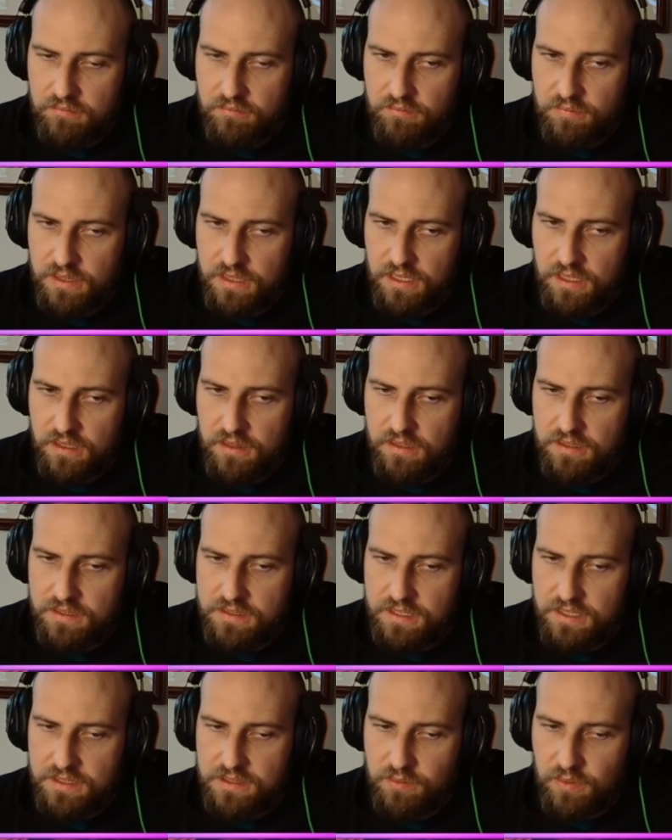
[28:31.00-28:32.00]
But then this
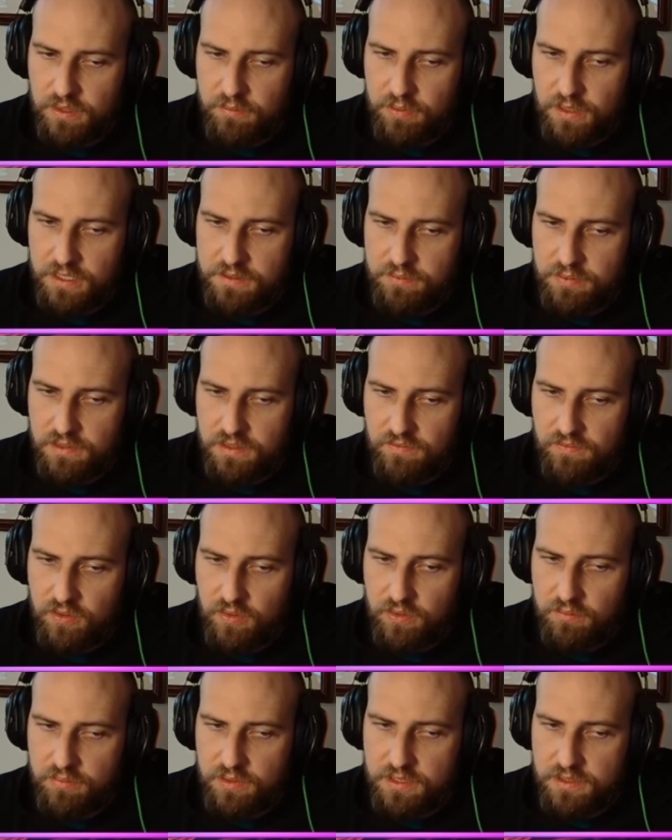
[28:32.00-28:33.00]
takes away the possibility of
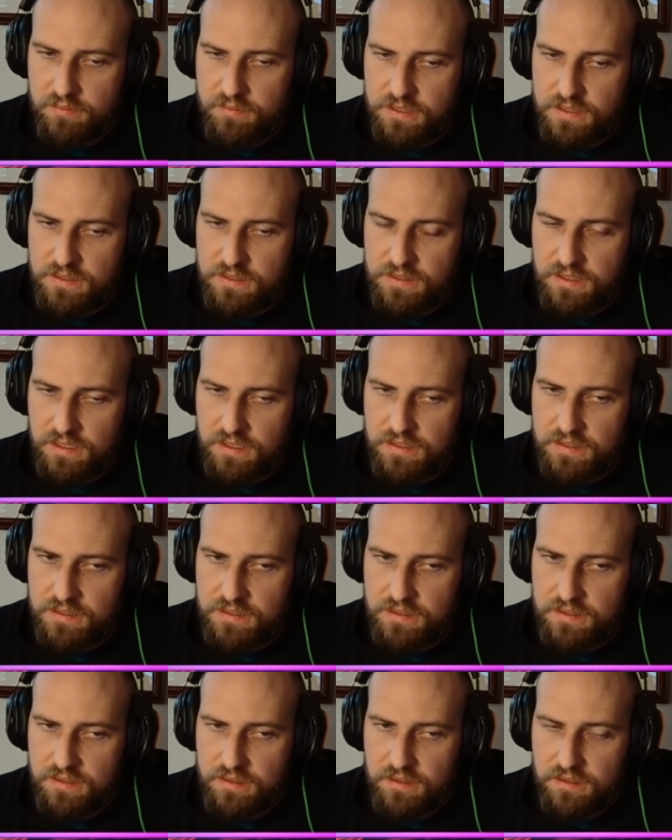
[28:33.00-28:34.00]
going bishop
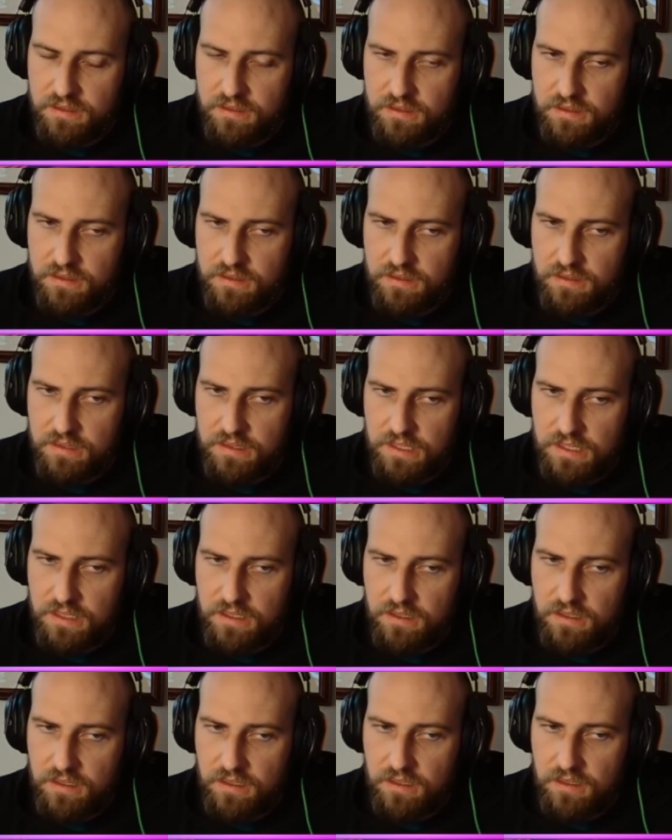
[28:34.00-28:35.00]
d6.
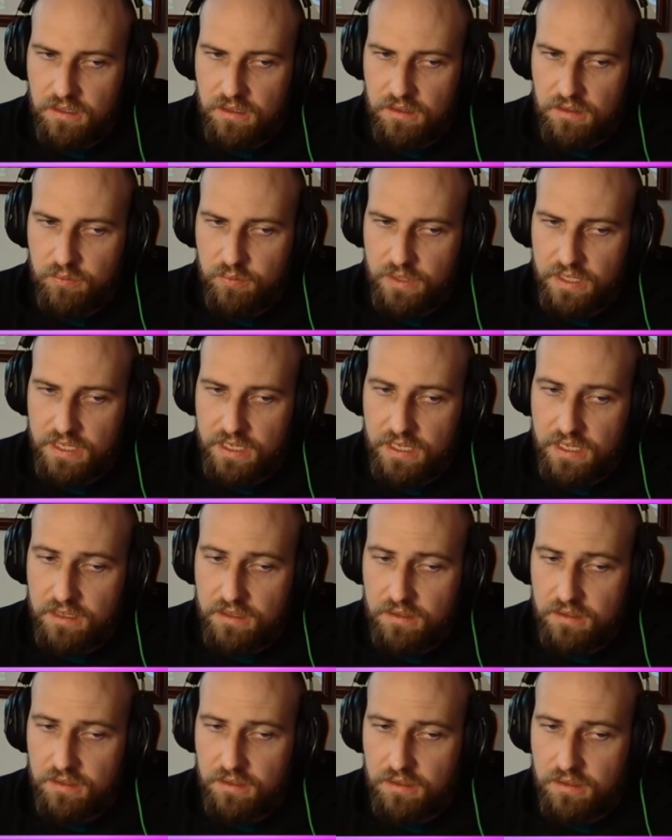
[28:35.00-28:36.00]
We
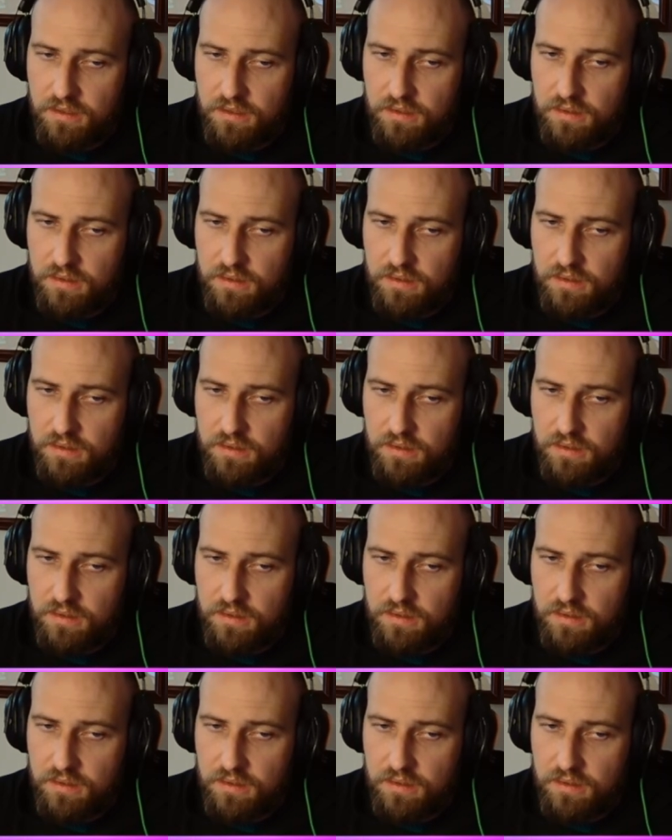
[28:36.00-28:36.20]
can...